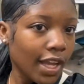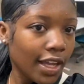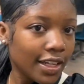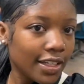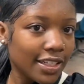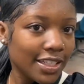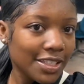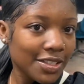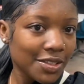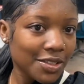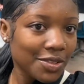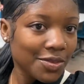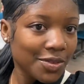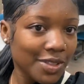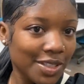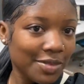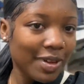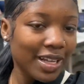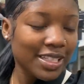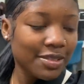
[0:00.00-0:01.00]
This is
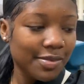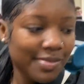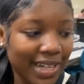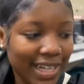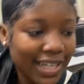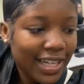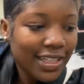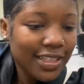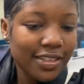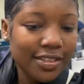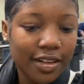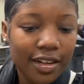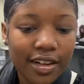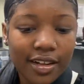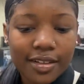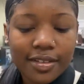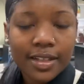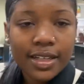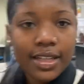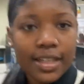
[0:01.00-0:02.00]
really about to be my college, y'all.
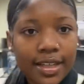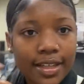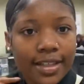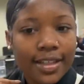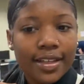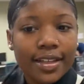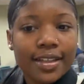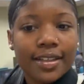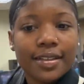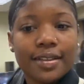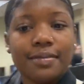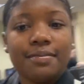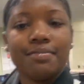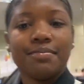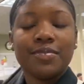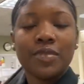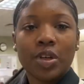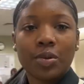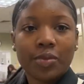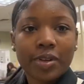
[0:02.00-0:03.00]

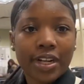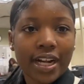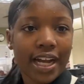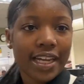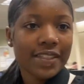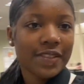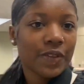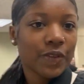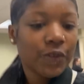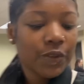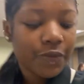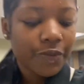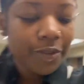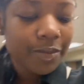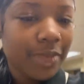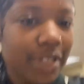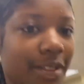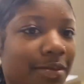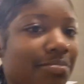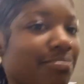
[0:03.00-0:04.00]
No more high school for
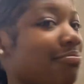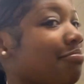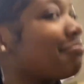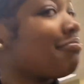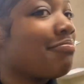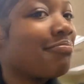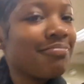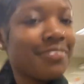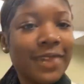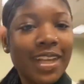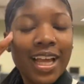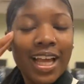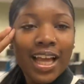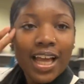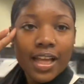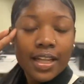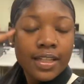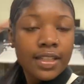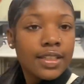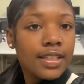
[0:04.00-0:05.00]
me.
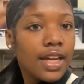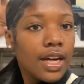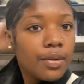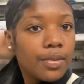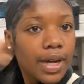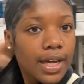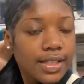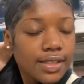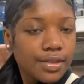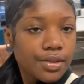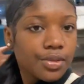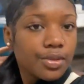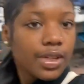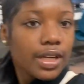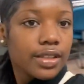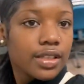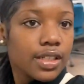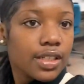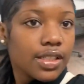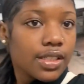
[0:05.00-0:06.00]
Done with high school
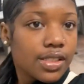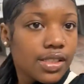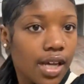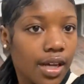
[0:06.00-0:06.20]
after this.